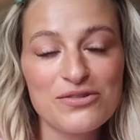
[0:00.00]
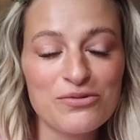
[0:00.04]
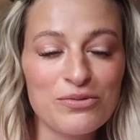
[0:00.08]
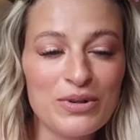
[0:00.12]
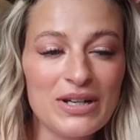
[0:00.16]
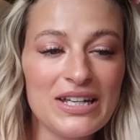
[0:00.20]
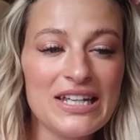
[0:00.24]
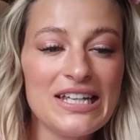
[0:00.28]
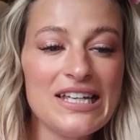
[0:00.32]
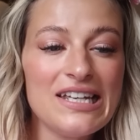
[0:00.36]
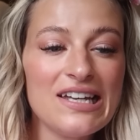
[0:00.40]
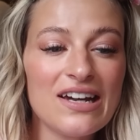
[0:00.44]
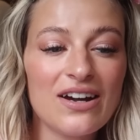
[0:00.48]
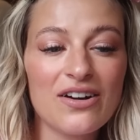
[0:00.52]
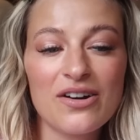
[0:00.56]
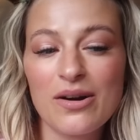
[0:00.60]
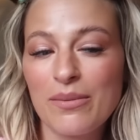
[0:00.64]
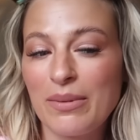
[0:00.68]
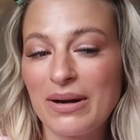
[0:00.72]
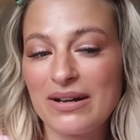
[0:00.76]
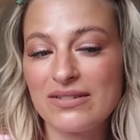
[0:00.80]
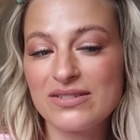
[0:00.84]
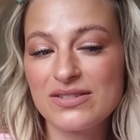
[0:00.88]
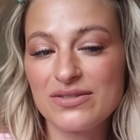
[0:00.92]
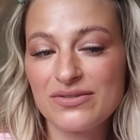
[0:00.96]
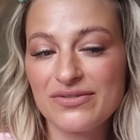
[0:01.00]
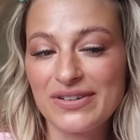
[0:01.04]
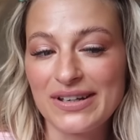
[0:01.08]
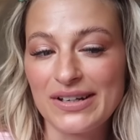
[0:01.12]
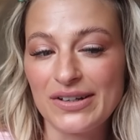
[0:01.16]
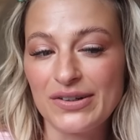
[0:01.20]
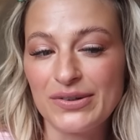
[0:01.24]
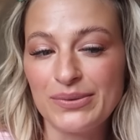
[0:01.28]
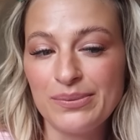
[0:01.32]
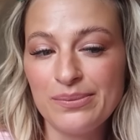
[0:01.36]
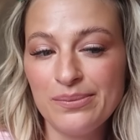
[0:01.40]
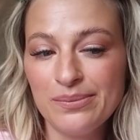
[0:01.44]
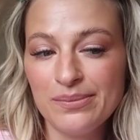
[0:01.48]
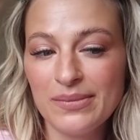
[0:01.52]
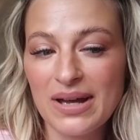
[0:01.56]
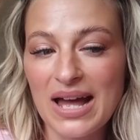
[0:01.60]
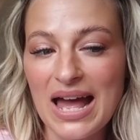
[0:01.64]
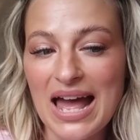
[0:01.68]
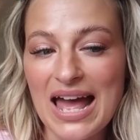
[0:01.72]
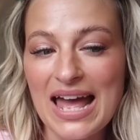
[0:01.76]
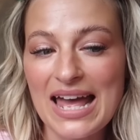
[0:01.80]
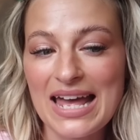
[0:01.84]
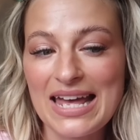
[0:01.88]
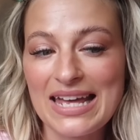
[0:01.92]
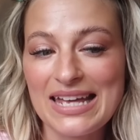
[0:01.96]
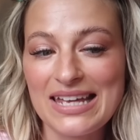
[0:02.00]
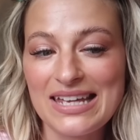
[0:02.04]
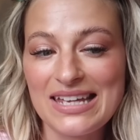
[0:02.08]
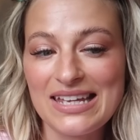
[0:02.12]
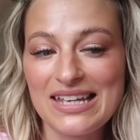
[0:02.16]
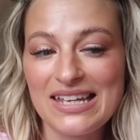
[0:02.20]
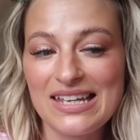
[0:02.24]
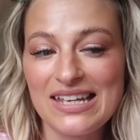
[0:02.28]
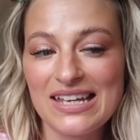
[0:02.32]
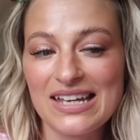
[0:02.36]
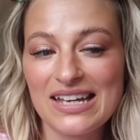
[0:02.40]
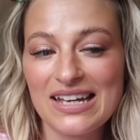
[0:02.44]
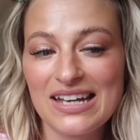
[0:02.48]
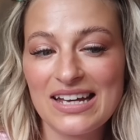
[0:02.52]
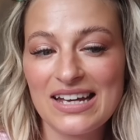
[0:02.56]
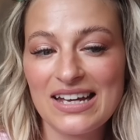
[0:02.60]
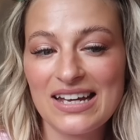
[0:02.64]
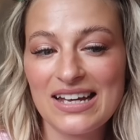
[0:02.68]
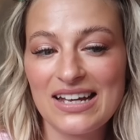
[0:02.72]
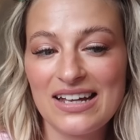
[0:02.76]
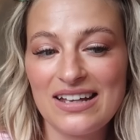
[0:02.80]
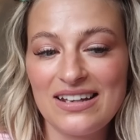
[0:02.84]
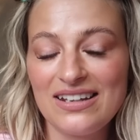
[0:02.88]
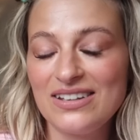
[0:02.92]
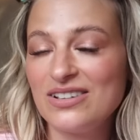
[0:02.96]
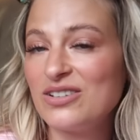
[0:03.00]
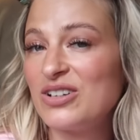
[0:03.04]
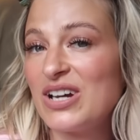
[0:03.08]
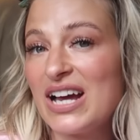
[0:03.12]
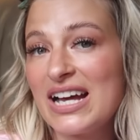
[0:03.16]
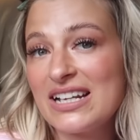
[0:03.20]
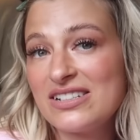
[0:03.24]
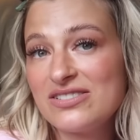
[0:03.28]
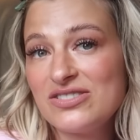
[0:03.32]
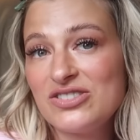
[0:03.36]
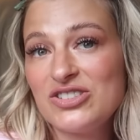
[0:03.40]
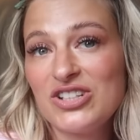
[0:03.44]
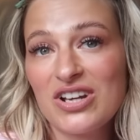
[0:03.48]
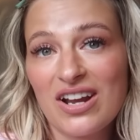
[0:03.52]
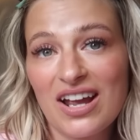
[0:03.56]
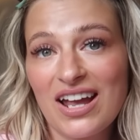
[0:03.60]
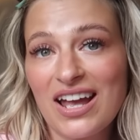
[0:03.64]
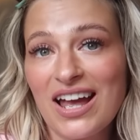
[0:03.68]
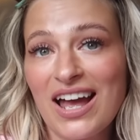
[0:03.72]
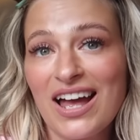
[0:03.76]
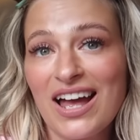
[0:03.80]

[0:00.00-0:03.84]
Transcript: We are about to film a little chatty